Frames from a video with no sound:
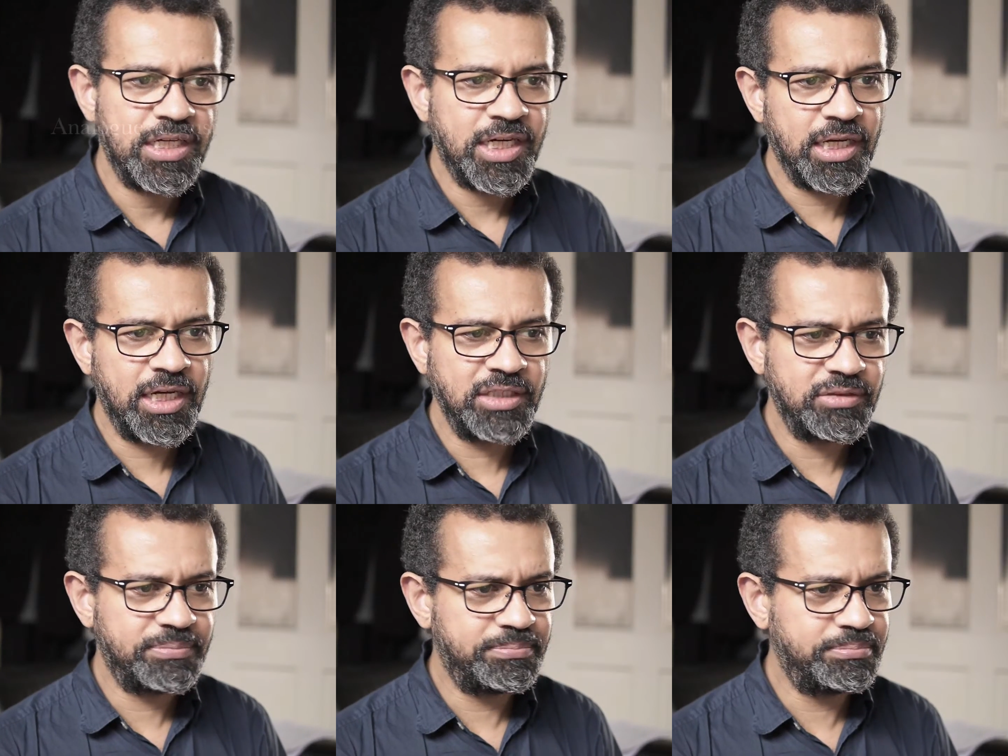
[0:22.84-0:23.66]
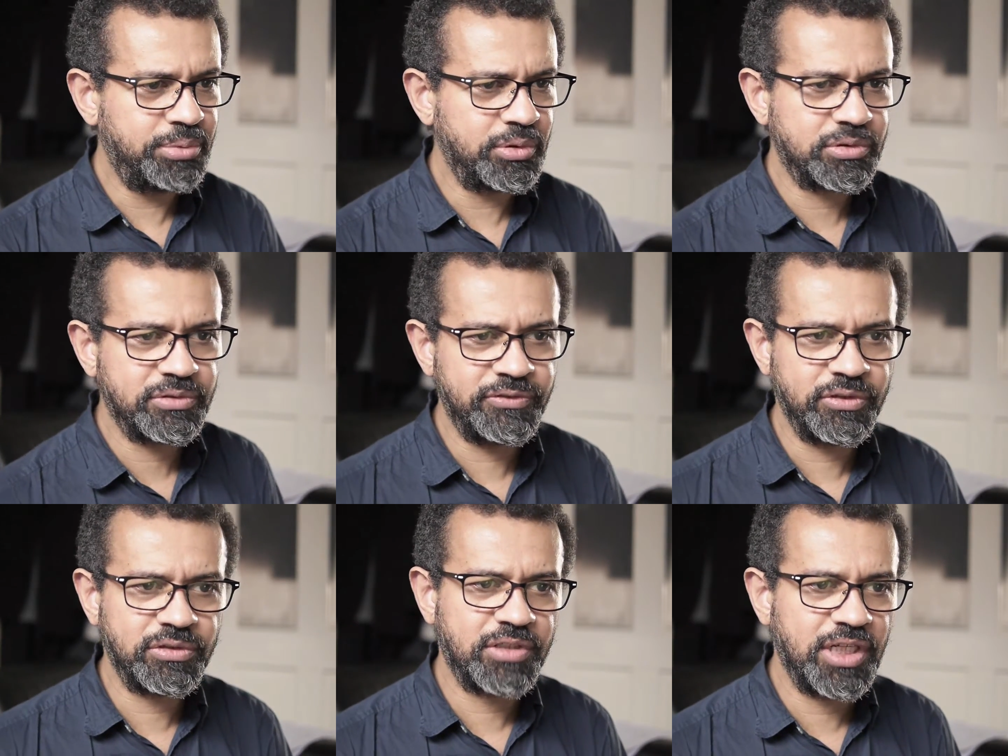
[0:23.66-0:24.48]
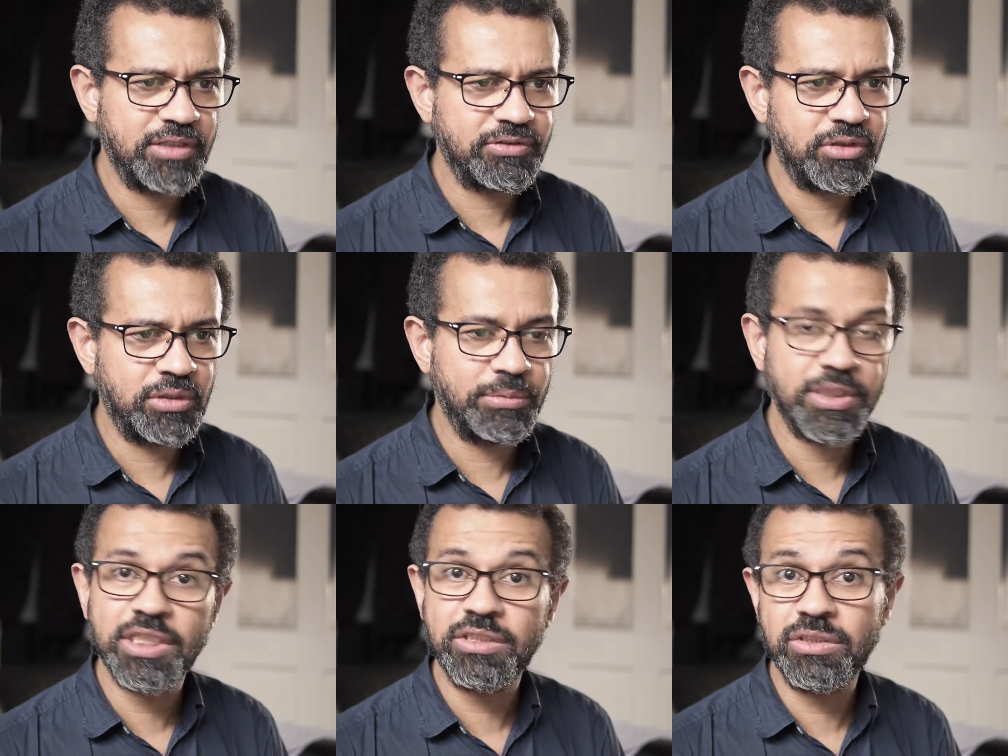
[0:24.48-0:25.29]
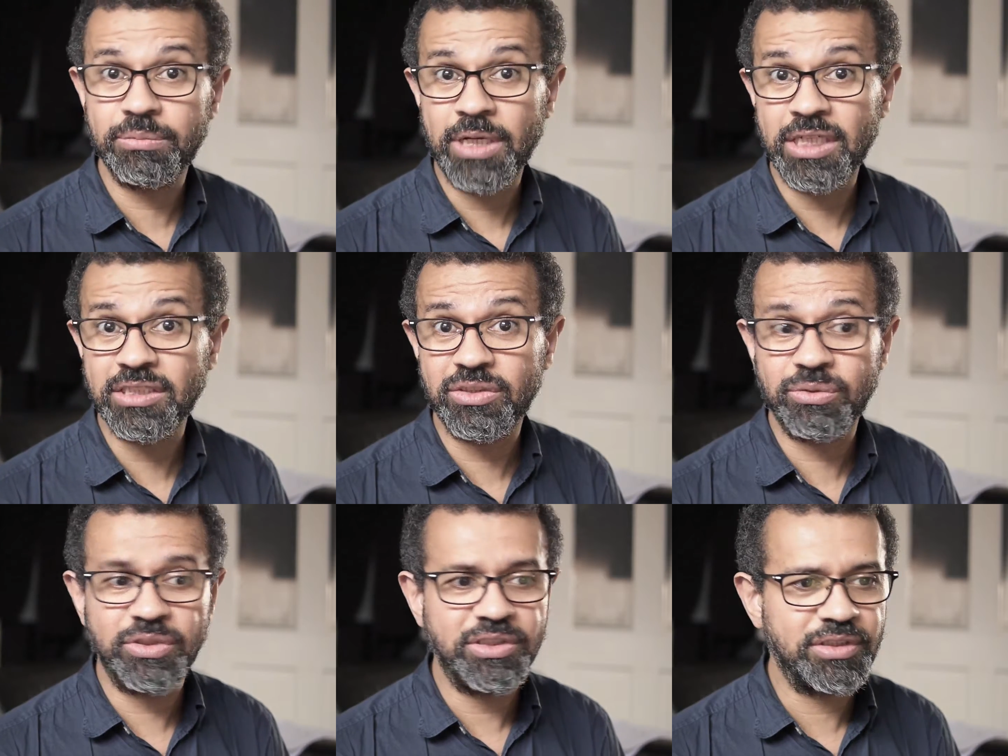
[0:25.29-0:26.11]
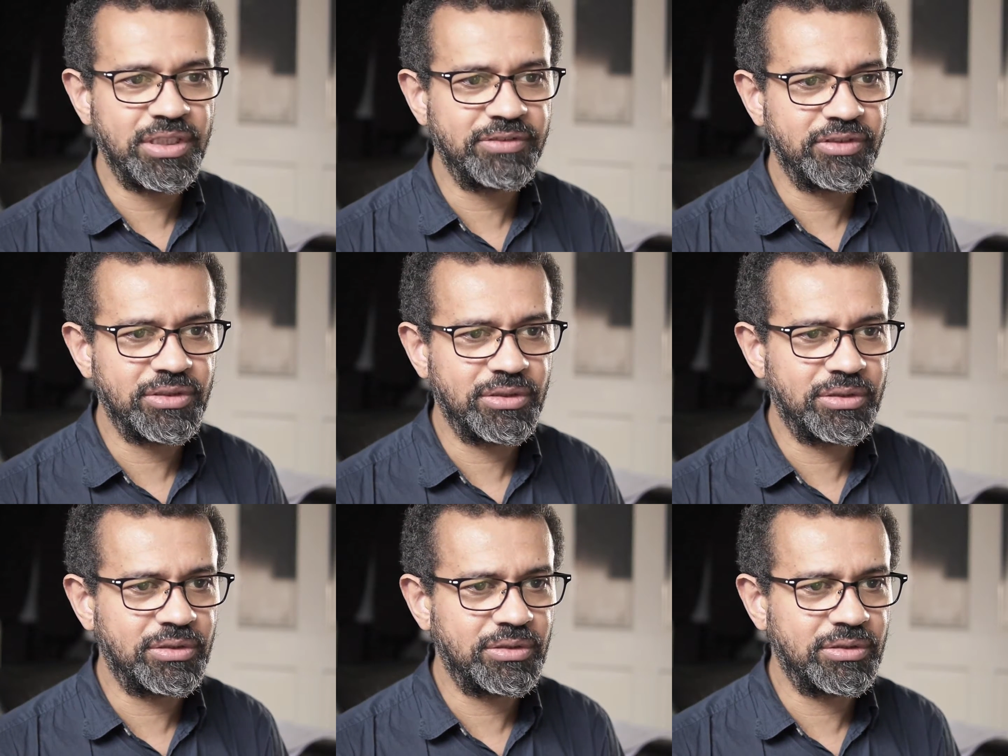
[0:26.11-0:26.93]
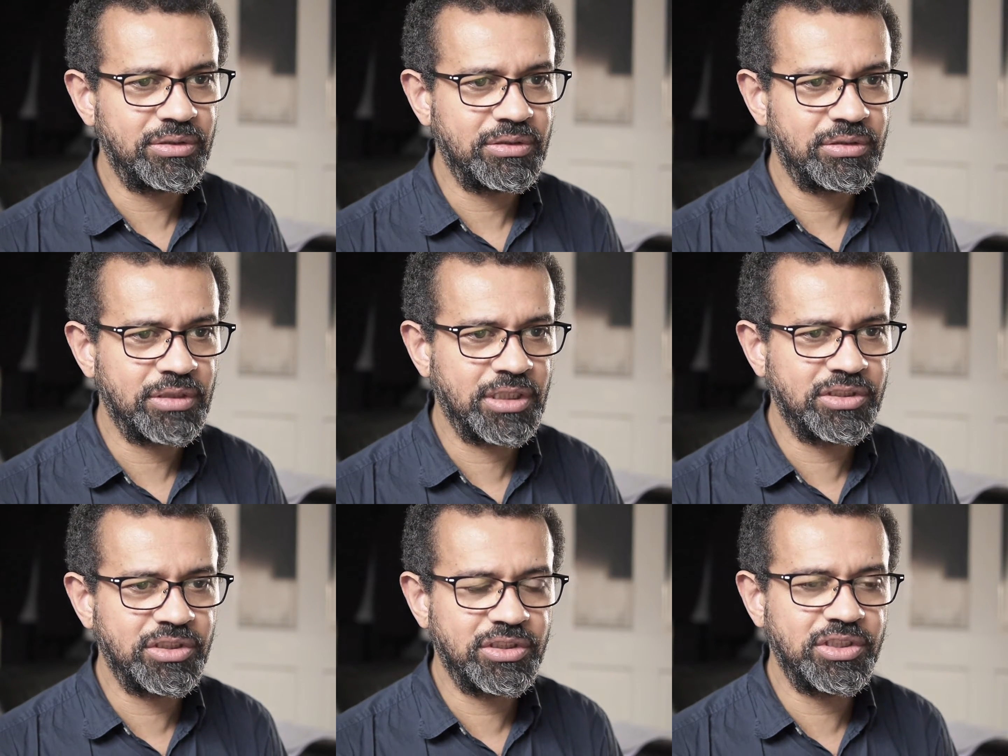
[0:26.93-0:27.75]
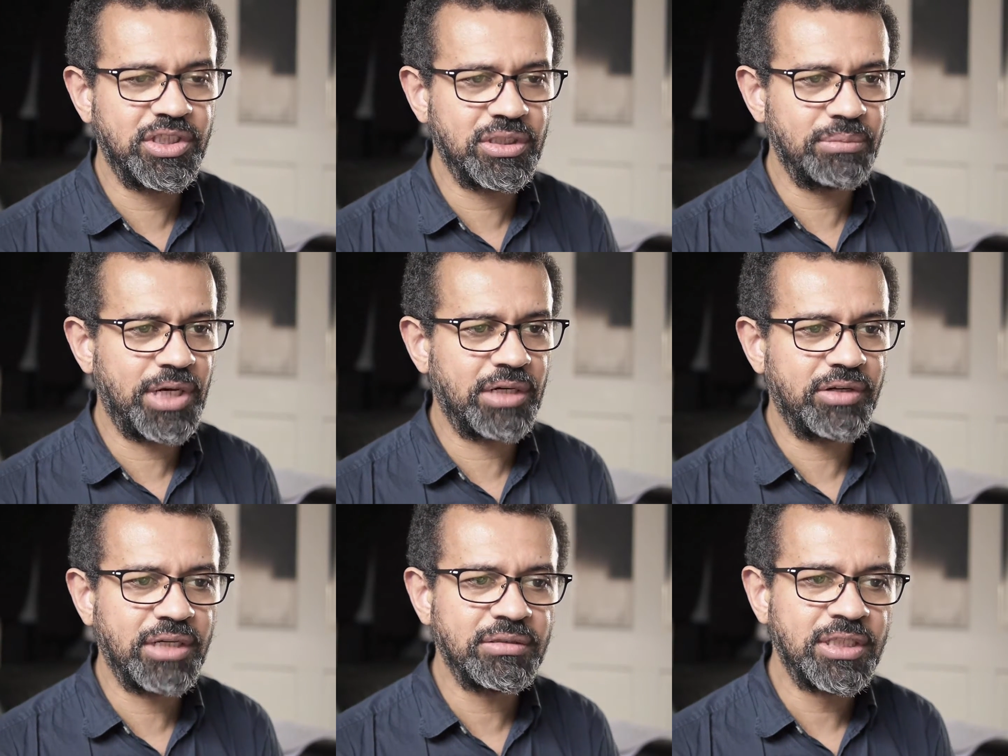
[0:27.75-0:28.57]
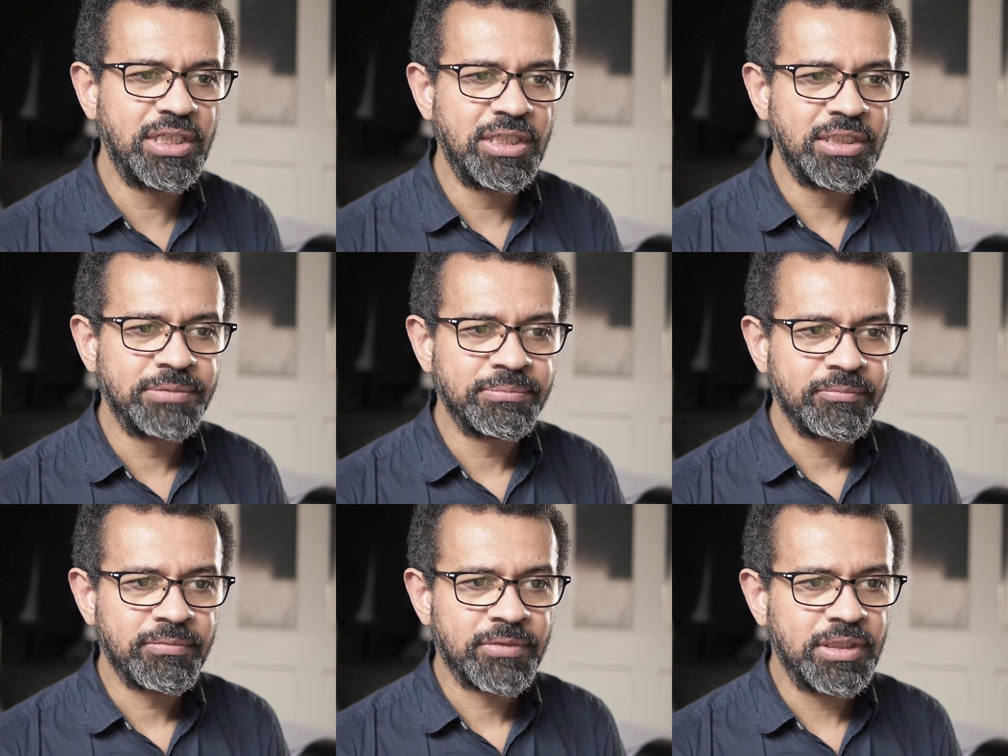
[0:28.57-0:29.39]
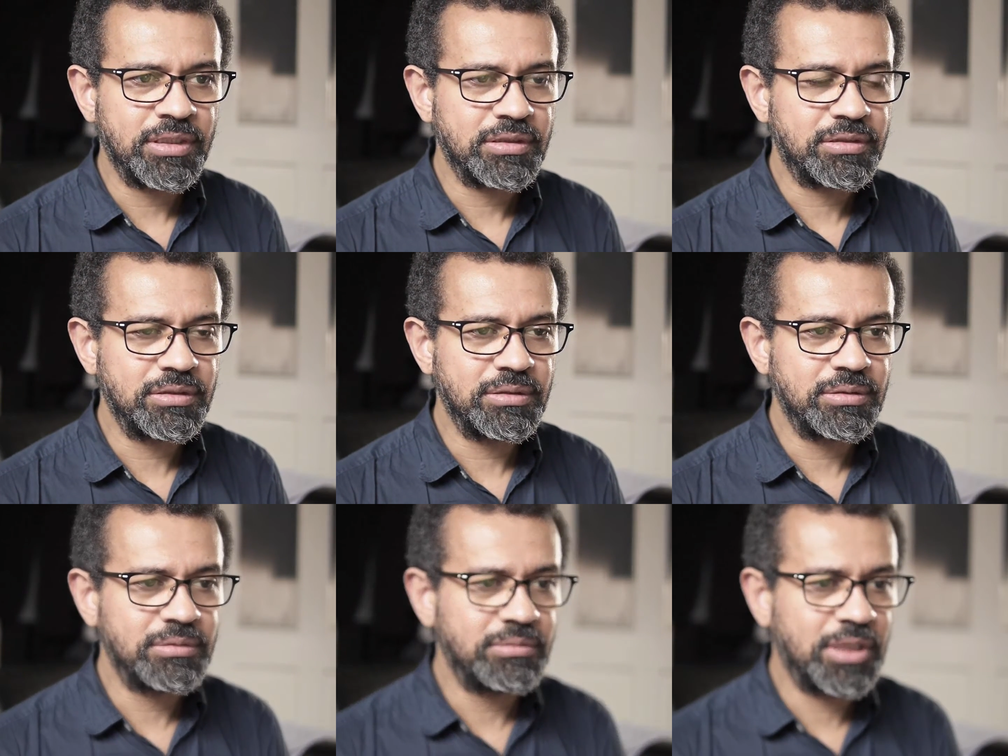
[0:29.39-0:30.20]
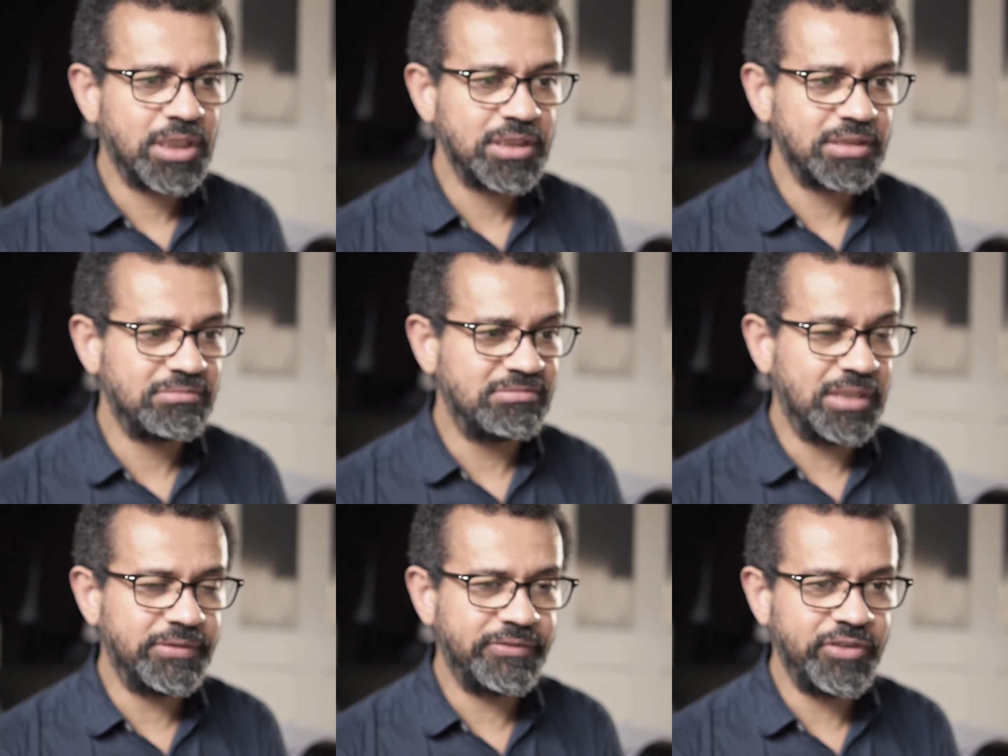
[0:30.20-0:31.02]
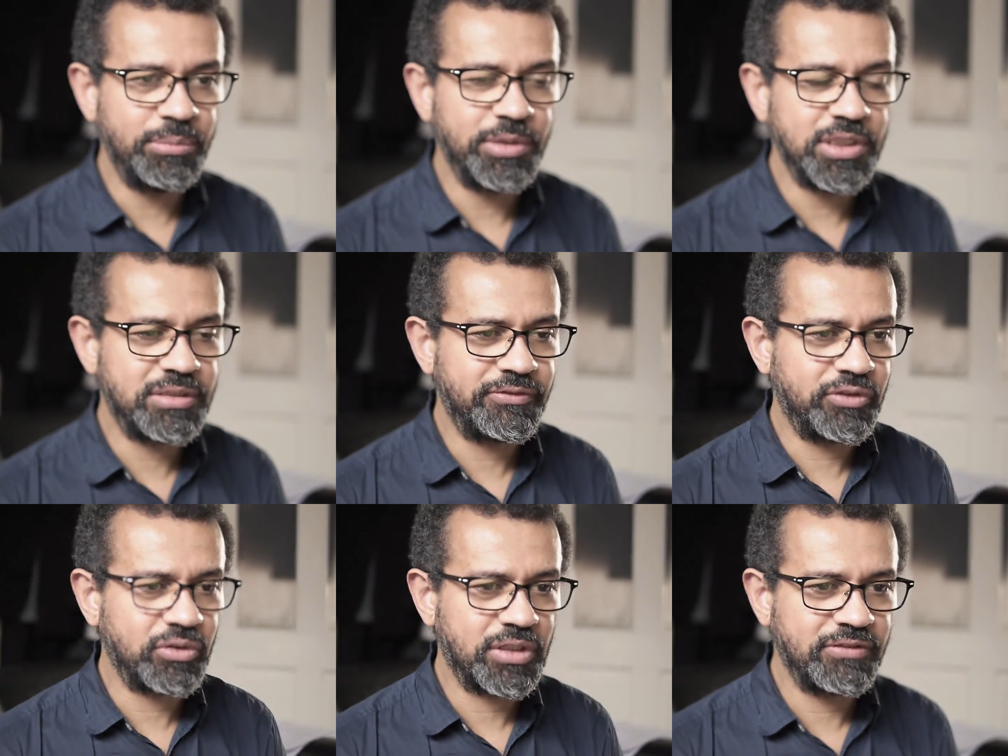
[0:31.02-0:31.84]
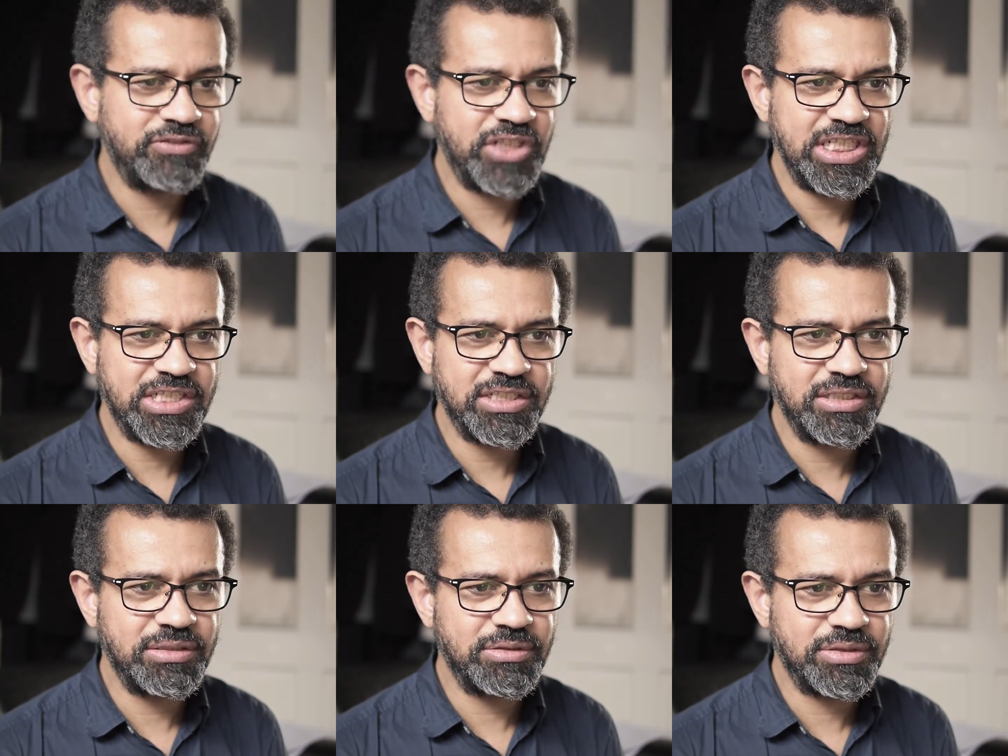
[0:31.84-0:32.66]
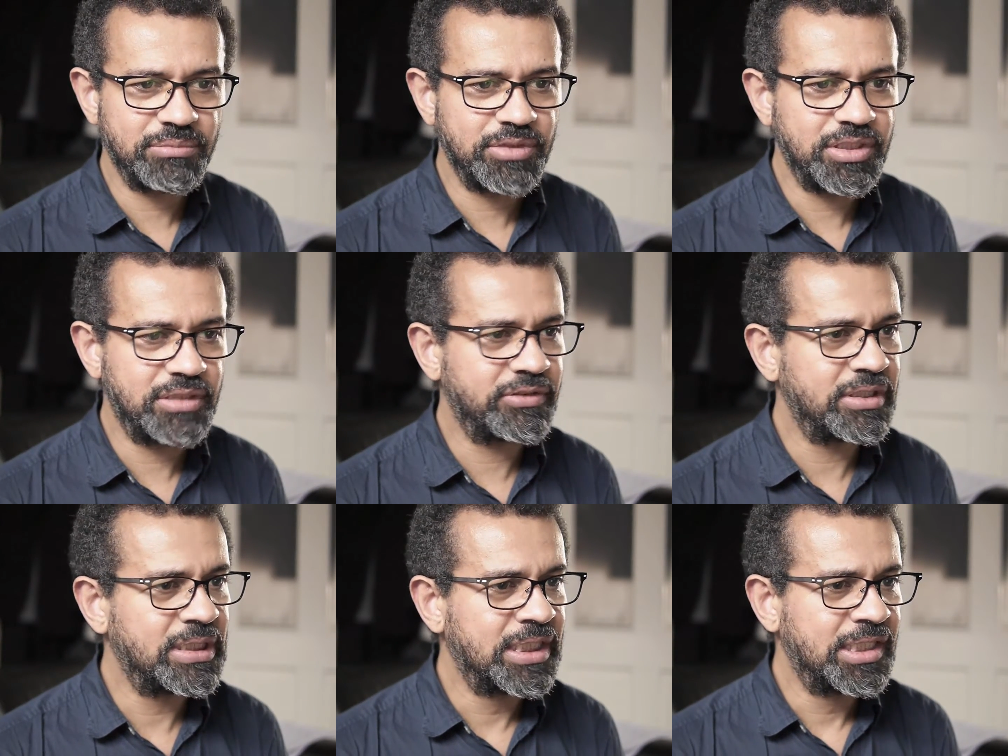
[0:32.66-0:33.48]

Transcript: I like to put photographs on my desktop as a screensaver or as just a general background uh, so on a, every few minutes the photograph changes into something different.